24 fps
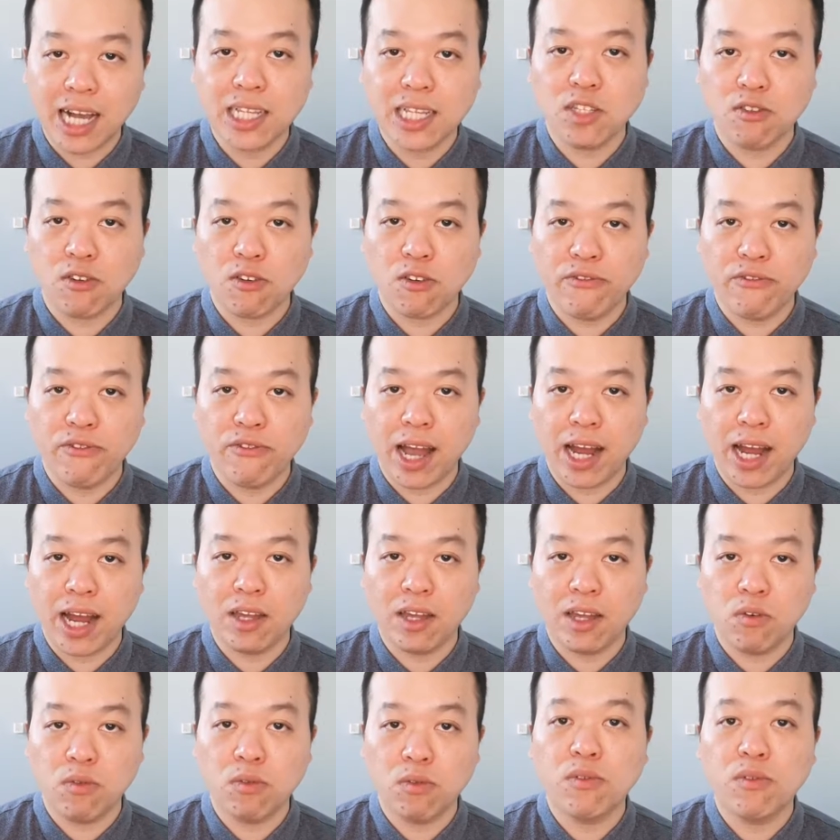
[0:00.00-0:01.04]
tons of
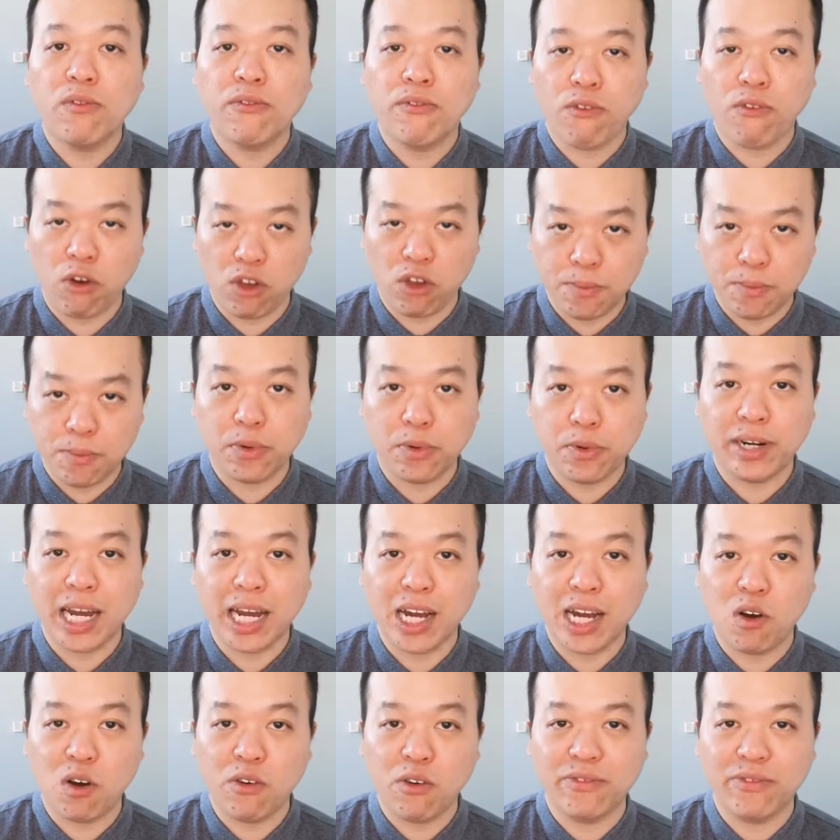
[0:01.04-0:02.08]
value for your
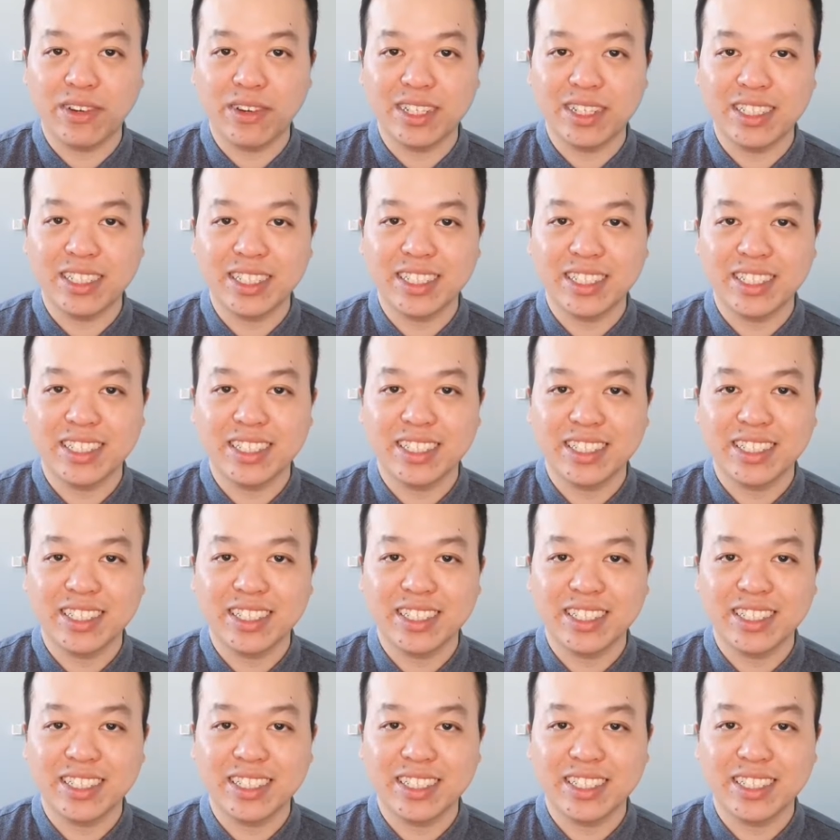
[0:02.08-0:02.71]
product offer.